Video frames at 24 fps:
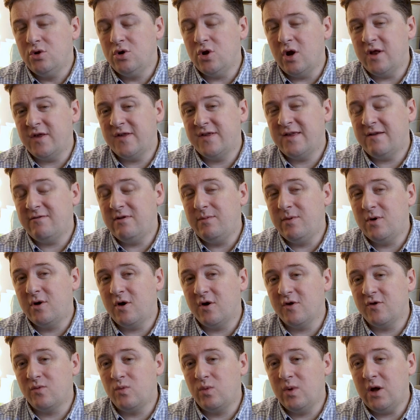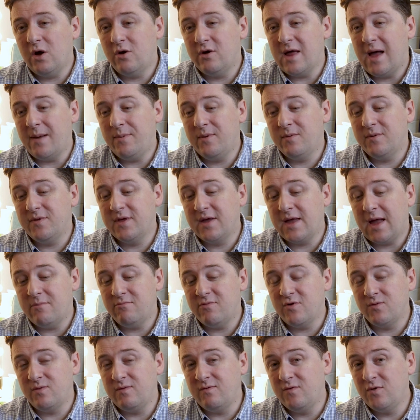Not necessarily because we aren't happy with the
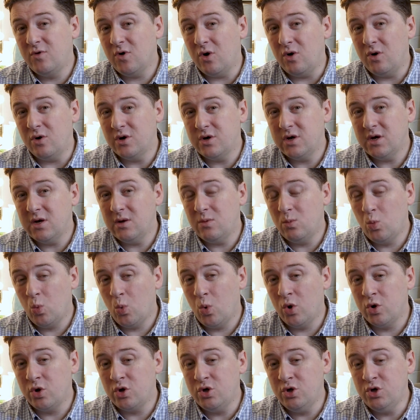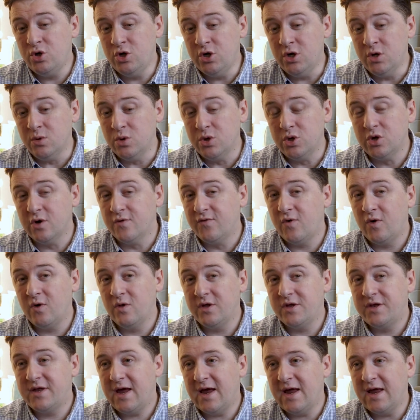cameras we've got and want new stuff
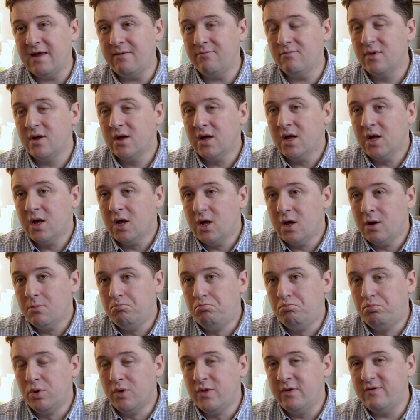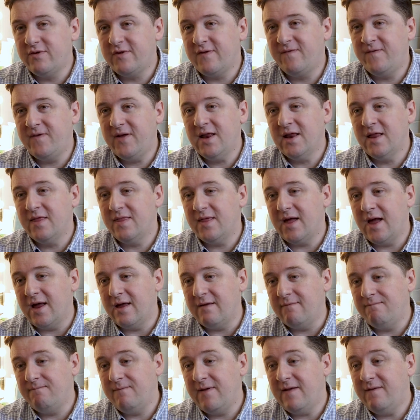all the time, but there's a feeling
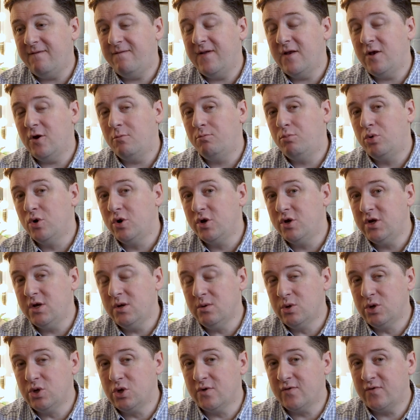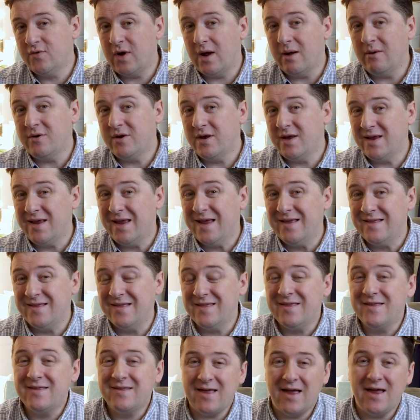that if they're not putting new stuff out, is
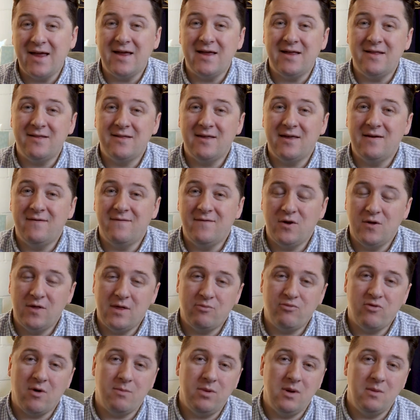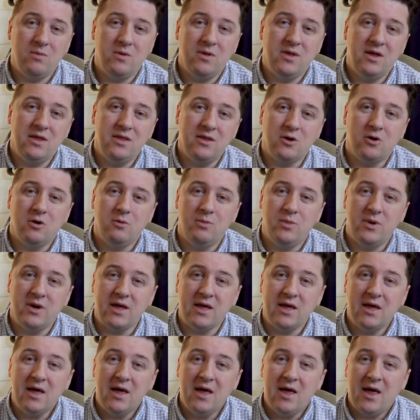it the signs of another problem within the
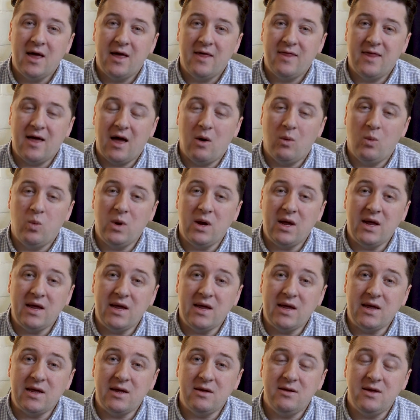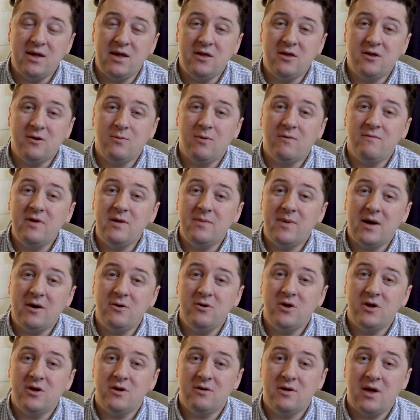company that we need to worry
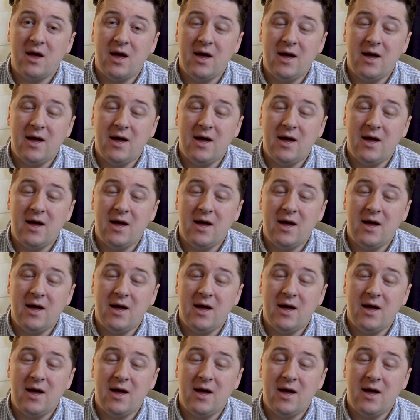about?